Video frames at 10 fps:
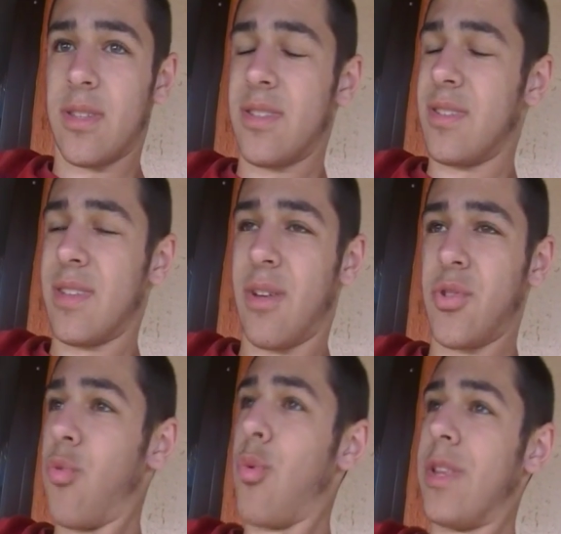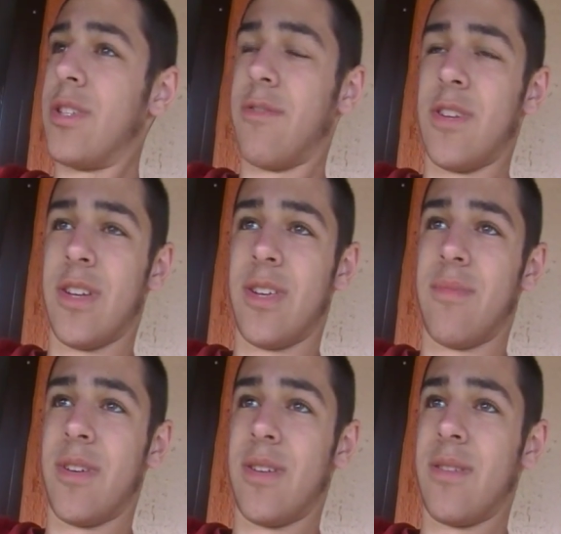That was a waste of a
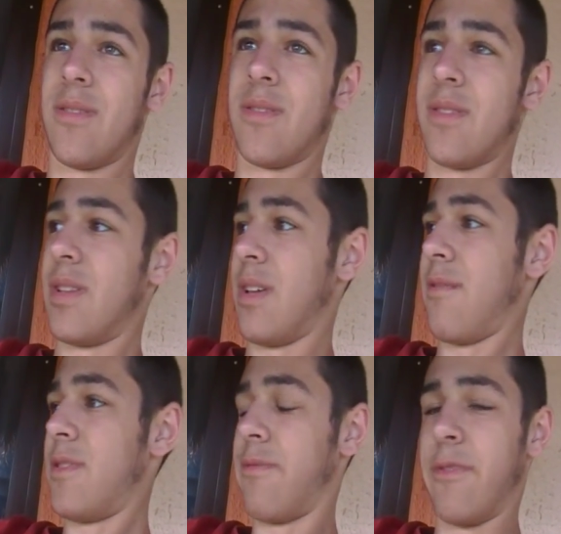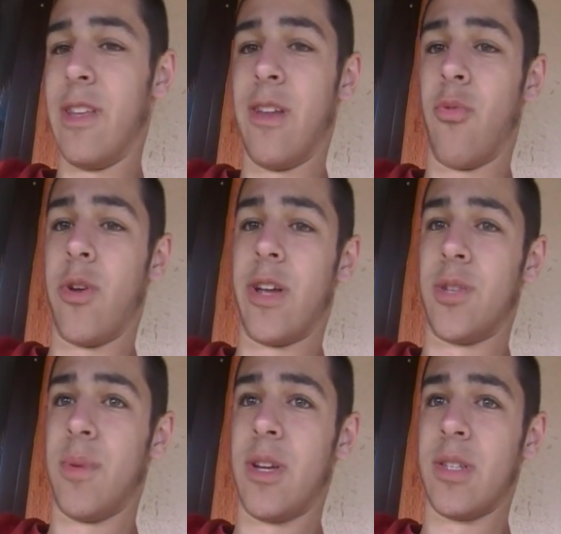night, man, like eating
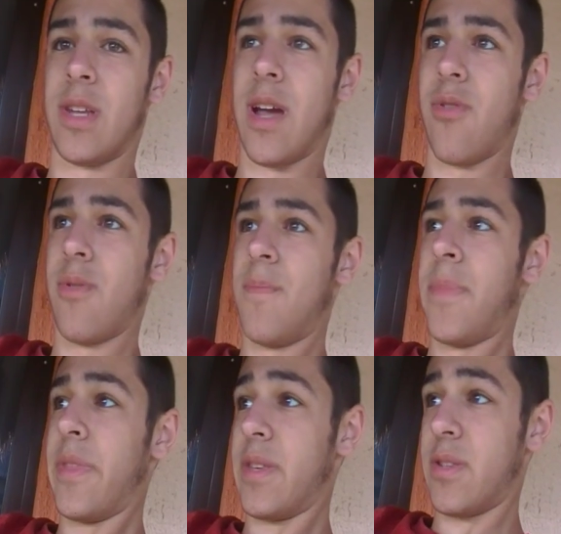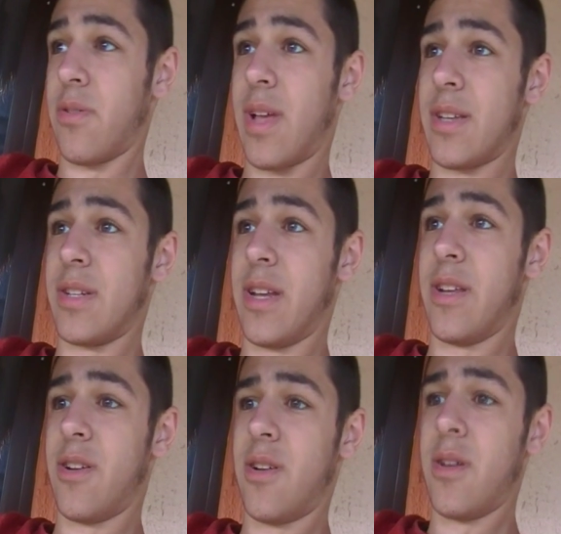wise, because now this is our last
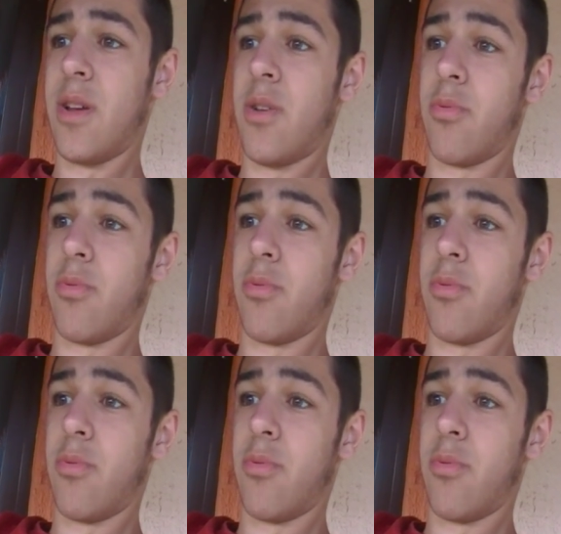night here.